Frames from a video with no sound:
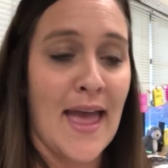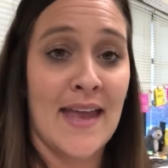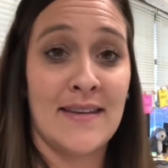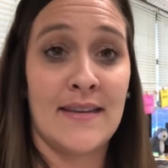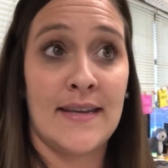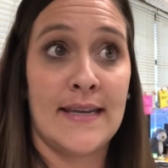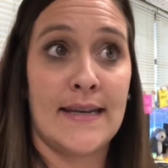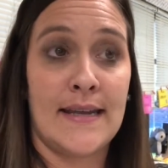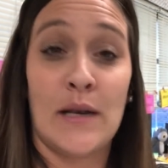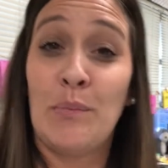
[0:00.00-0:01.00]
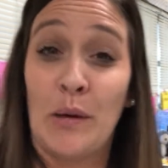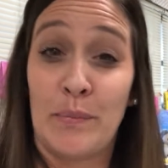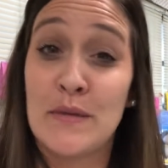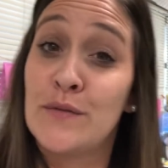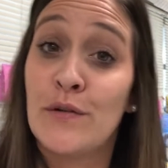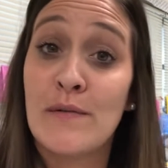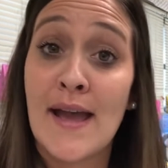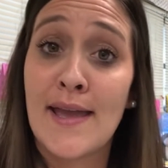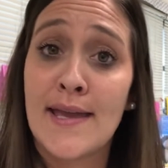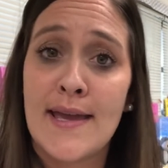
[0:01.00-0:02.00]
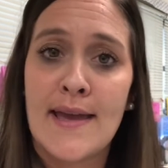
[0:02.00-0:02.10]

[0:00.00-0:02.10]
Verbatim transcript: end it in a purposeful way,